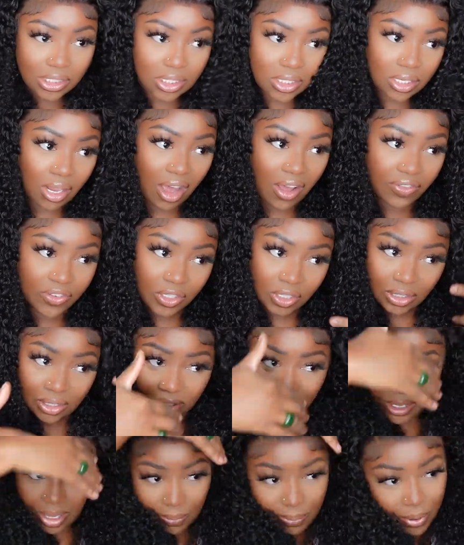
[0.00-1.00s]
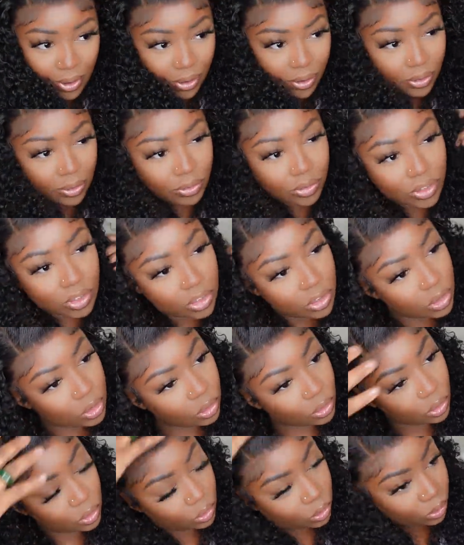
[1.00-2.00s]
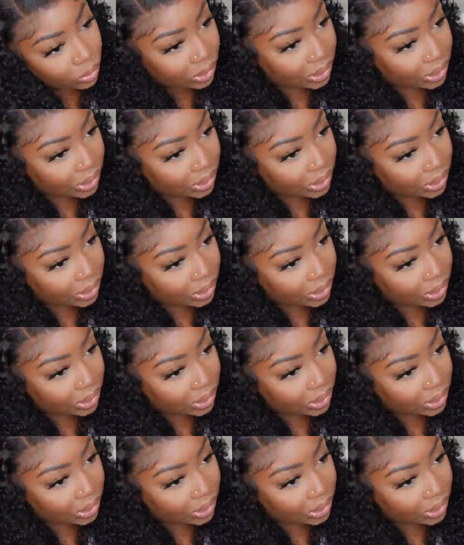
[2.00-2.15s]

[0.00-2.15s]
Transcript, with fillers: softer look opposed to